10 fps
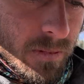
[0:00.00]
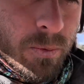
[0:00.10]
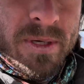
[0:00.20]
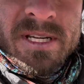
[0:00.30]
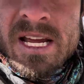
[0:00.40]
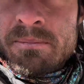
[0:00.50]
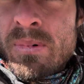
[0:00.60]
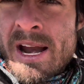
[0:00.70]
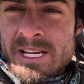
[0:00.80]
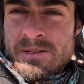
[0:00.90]
We take
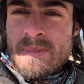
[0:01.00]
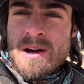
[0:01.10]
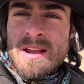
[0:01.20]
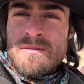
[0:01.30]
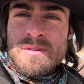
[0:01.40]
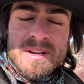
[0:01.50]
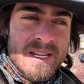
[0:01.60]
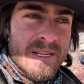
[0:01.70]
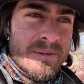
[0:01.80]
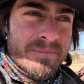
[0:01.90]
breaks about
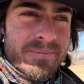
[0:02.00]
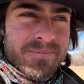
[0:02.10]
every